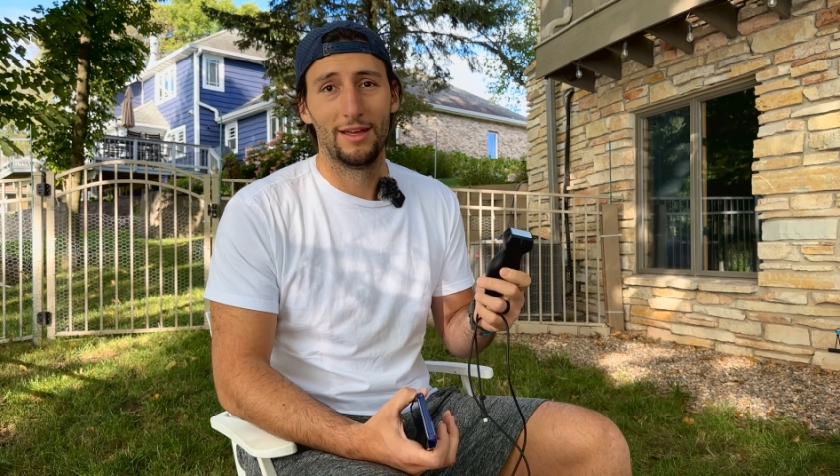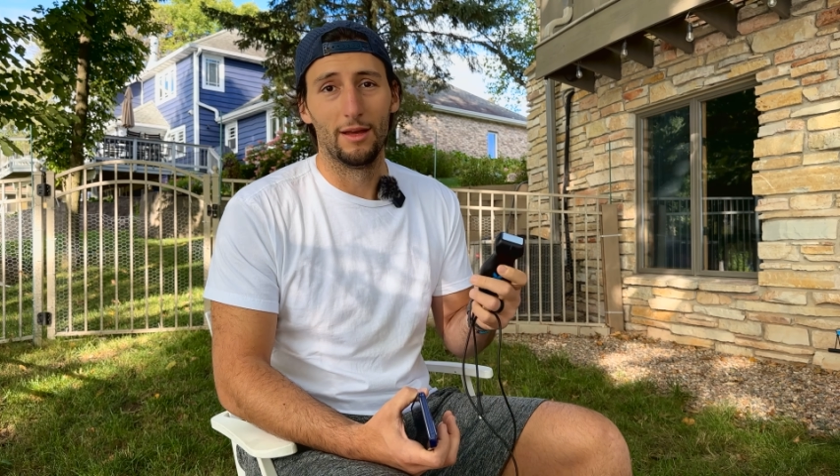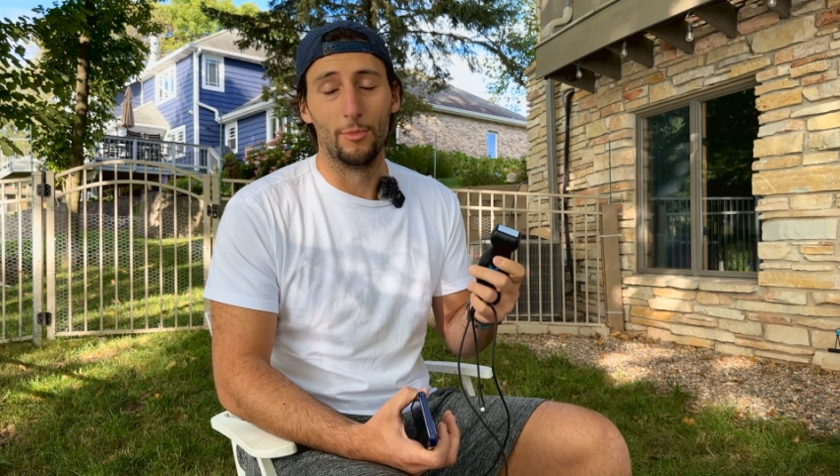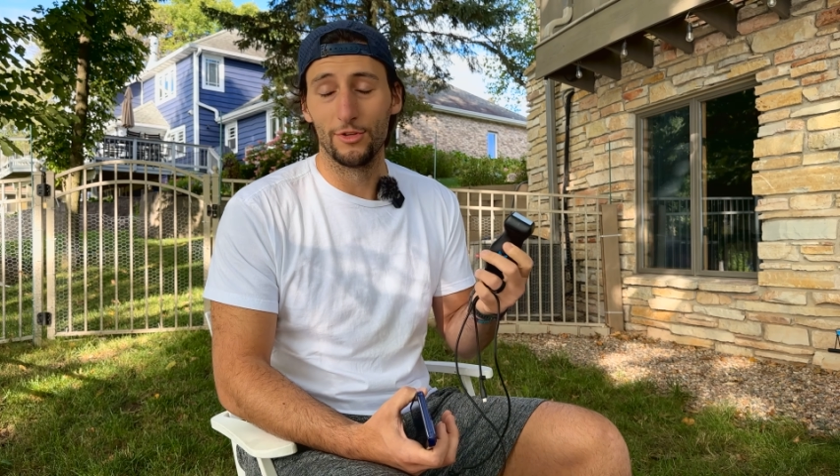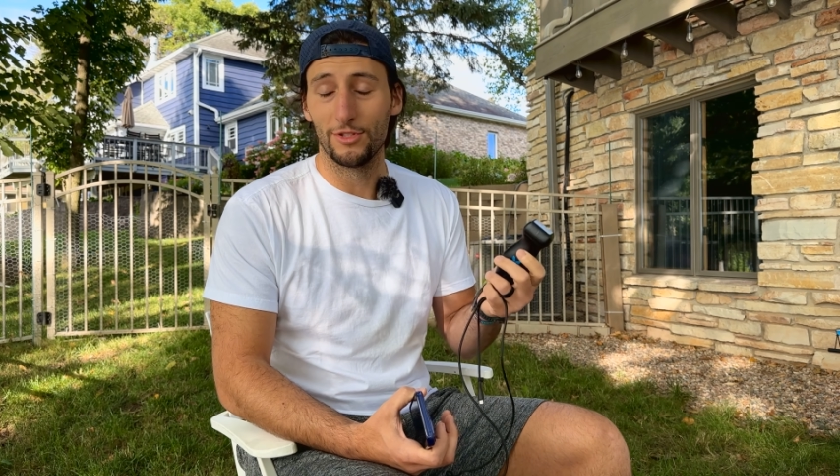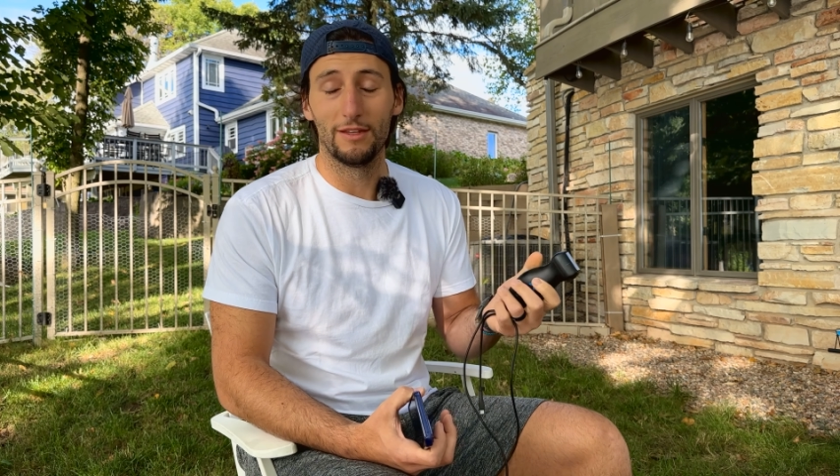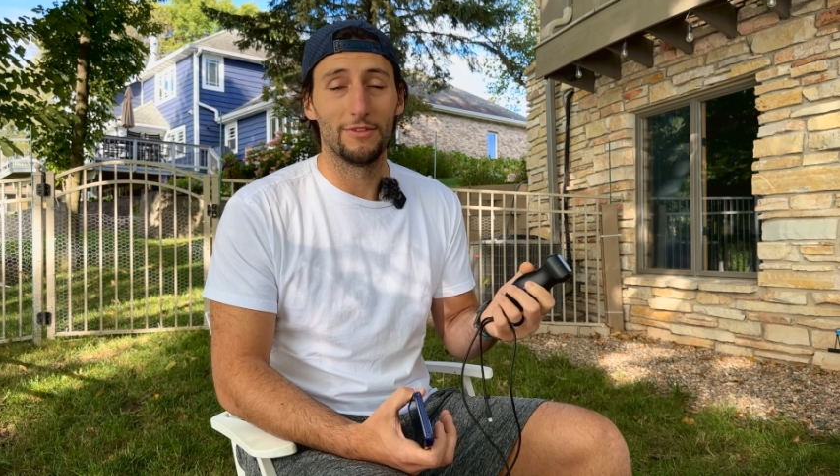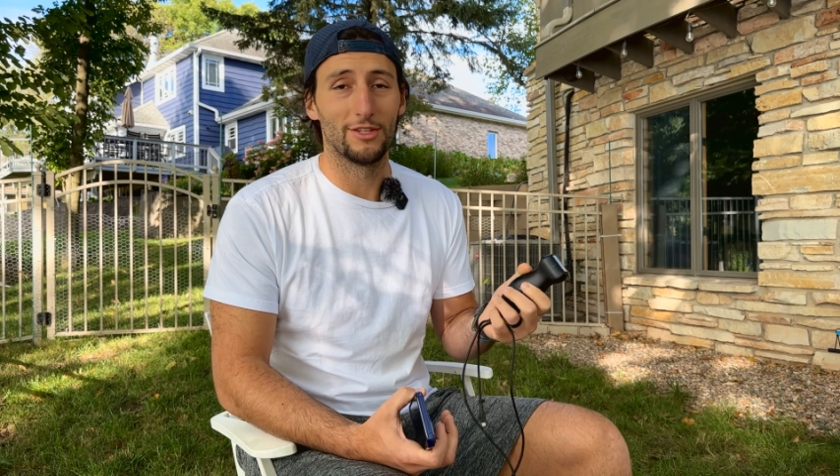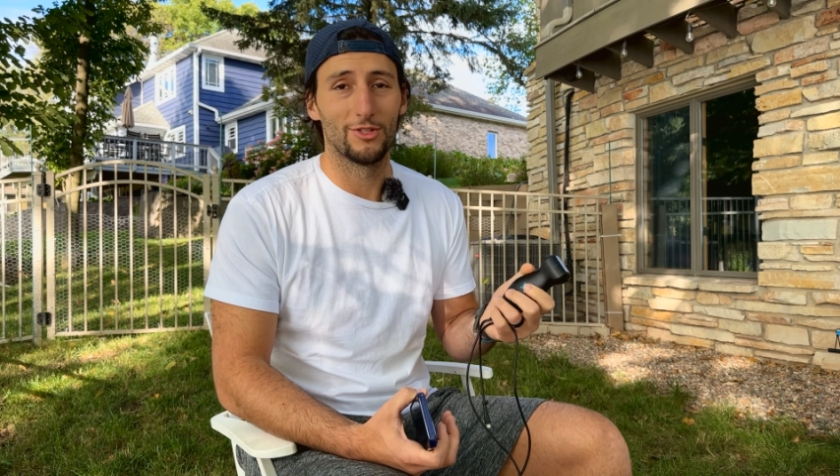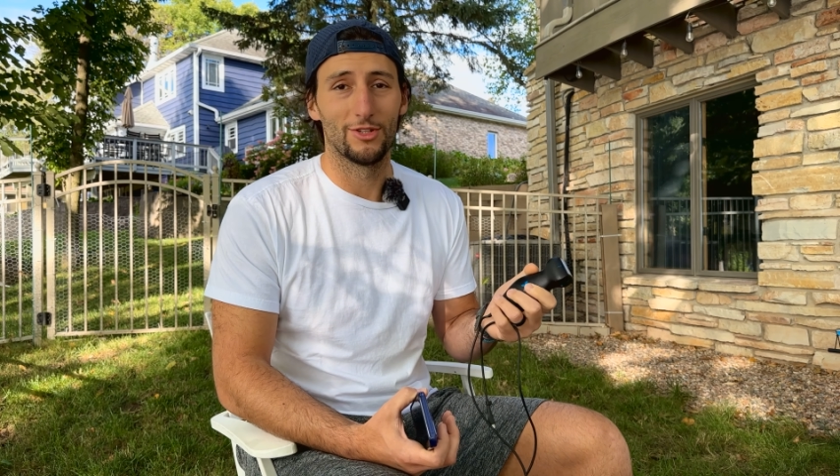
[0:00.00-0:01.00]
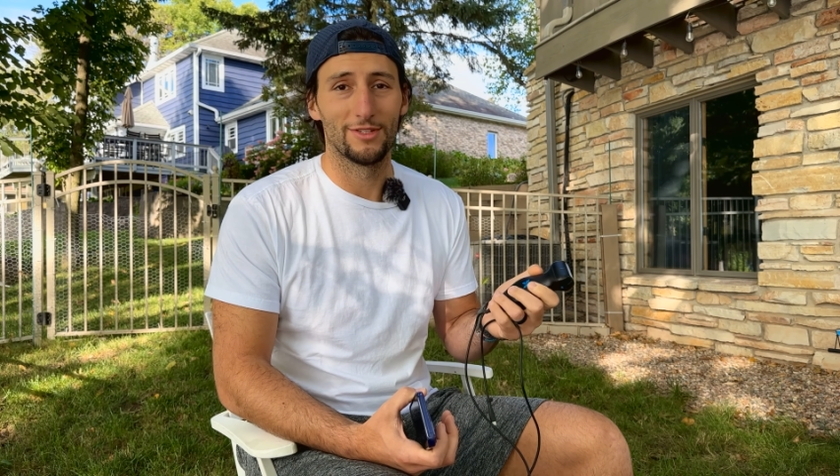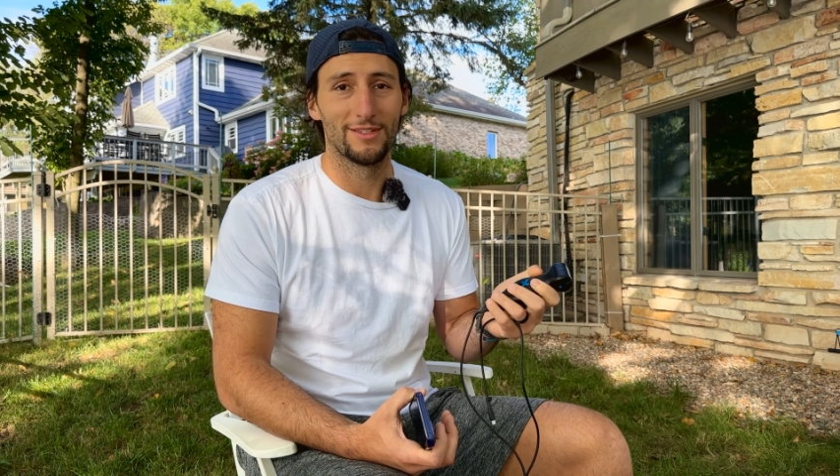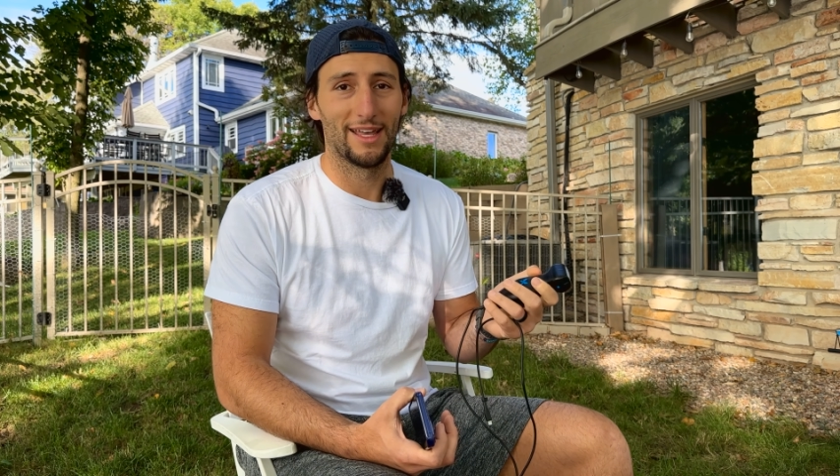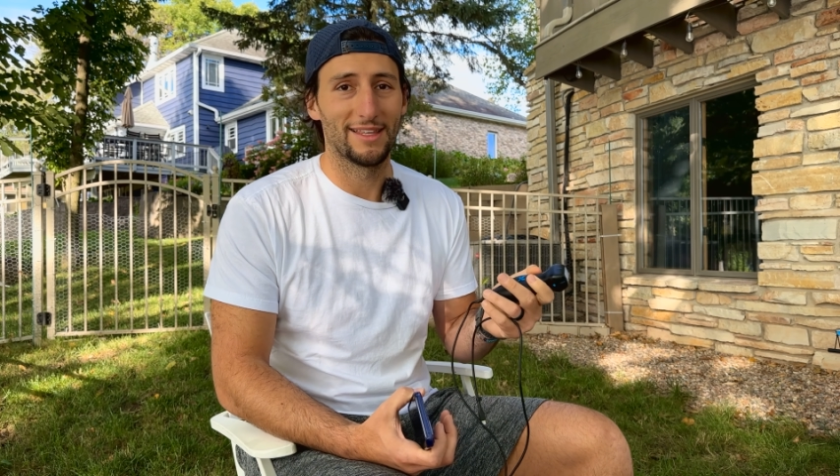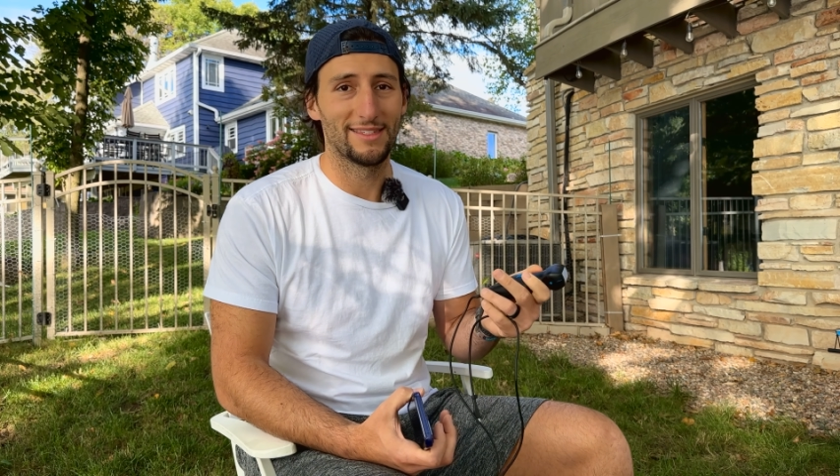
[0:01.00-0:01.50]
emergency physicians
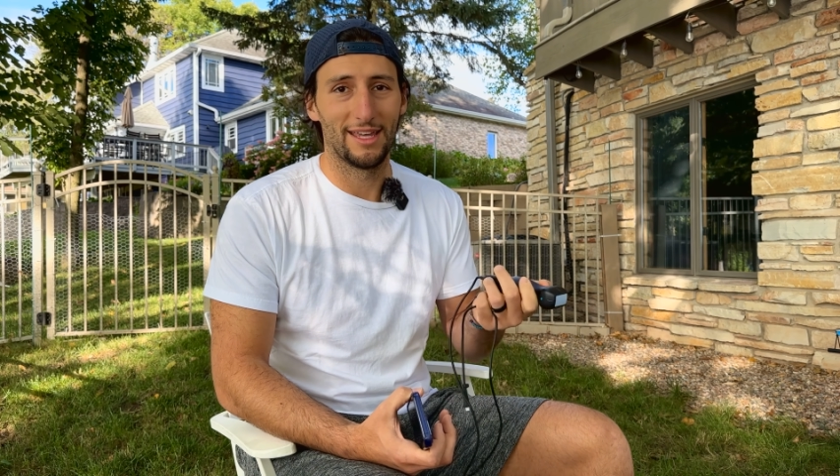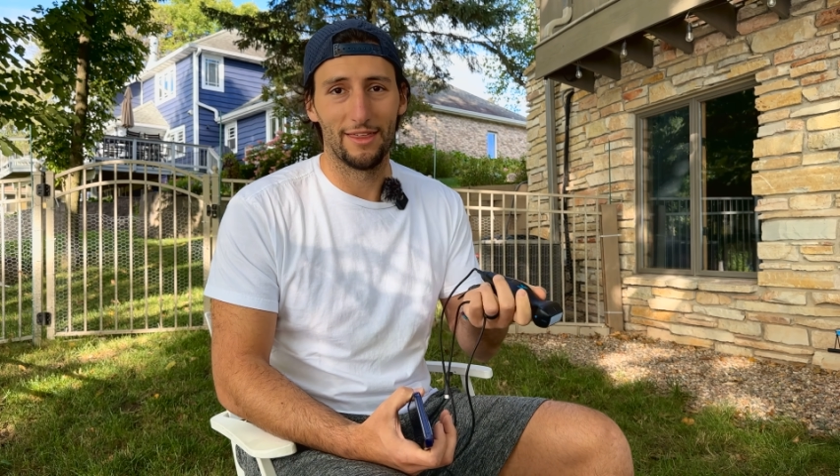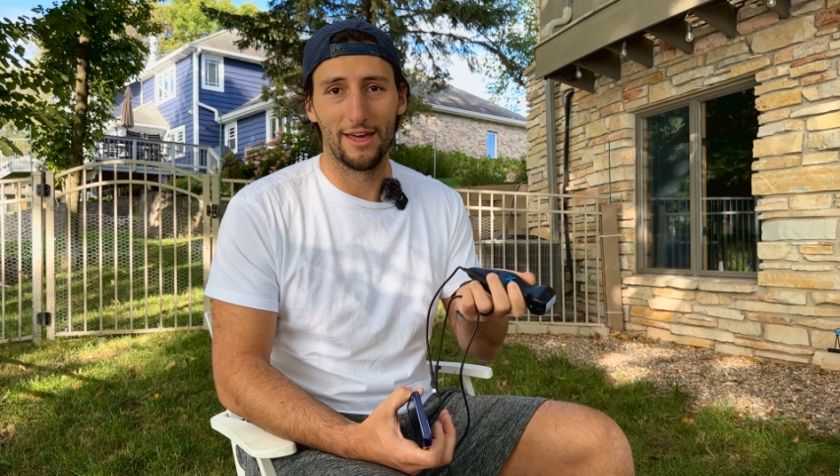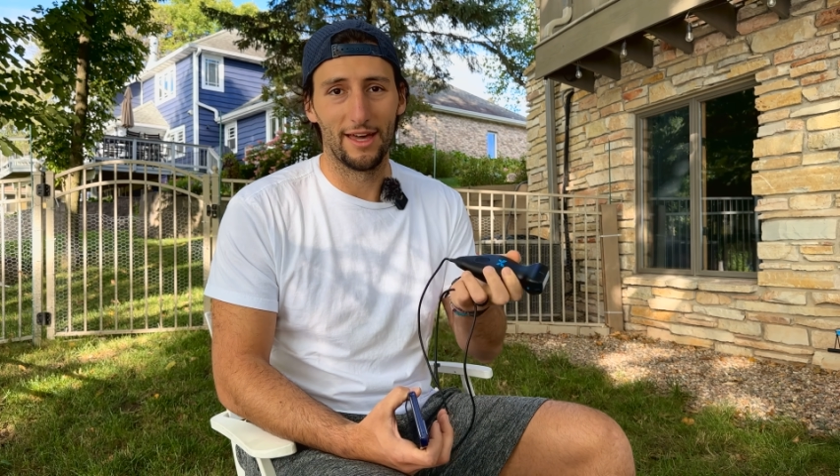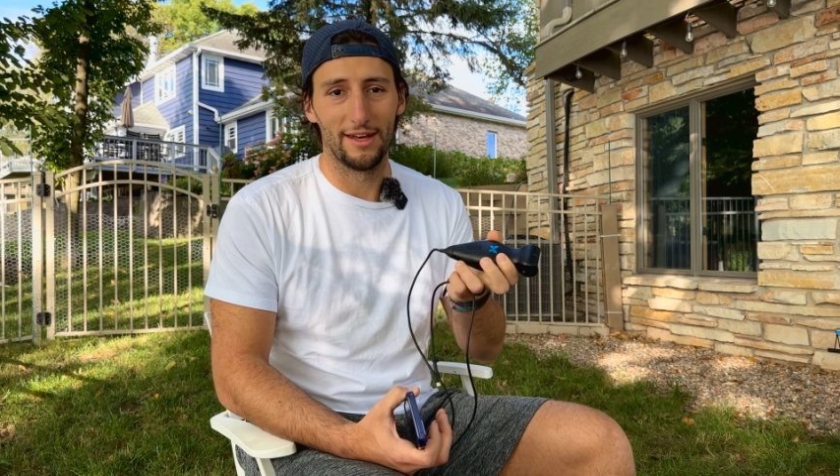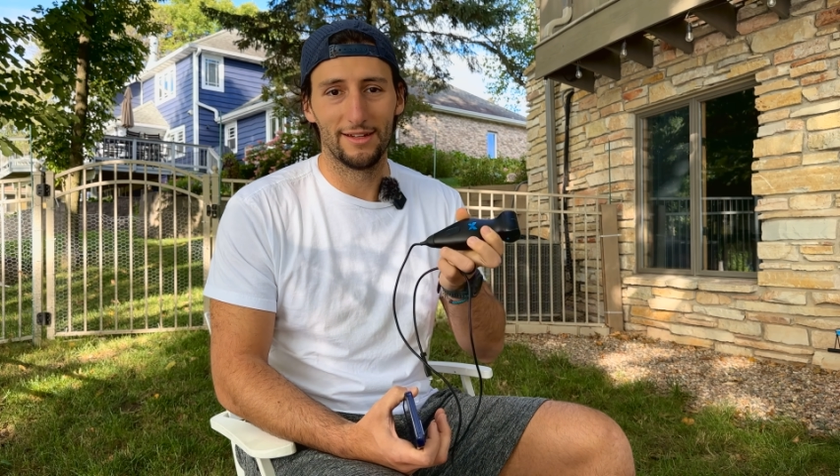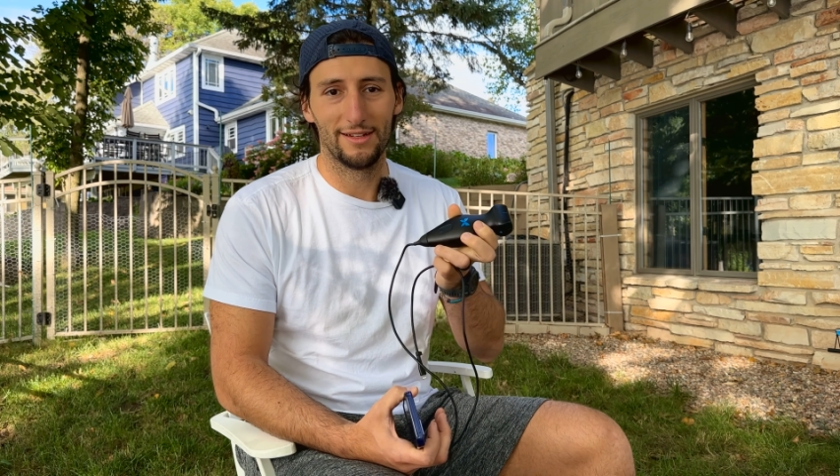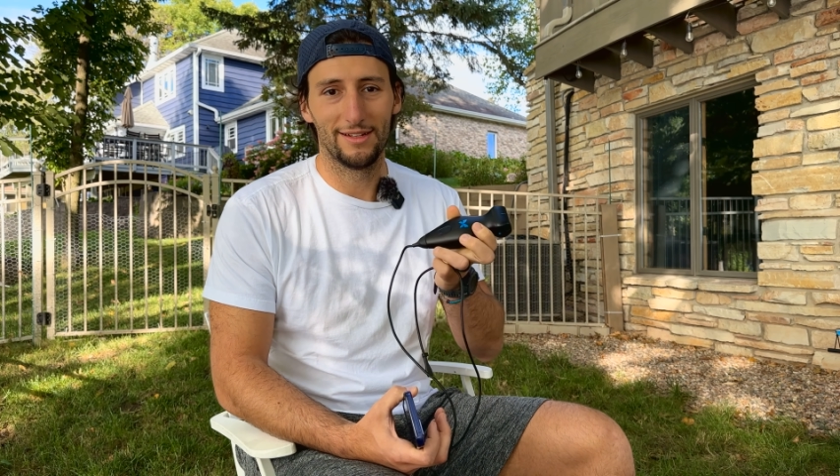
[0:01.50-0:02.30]
that say that